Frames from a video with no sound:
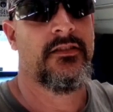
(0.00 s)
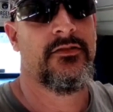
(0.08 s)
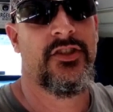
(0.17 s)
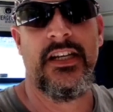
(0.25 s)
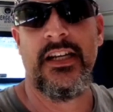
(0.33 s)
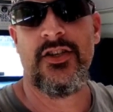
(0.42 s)

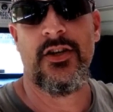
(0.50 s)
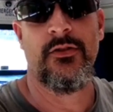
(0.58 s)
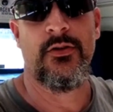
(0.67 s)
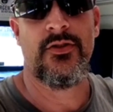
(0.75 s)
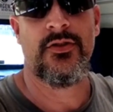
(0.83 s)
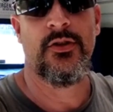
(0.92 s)
She gets her
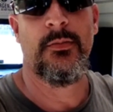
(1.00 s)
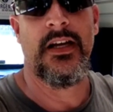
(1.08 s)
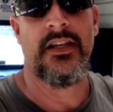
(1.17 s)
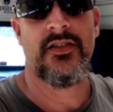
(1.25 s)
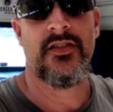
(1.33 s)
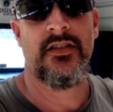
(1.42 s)
own school
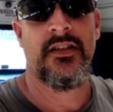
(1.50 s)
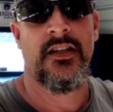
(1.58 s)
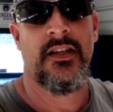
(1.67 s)
bus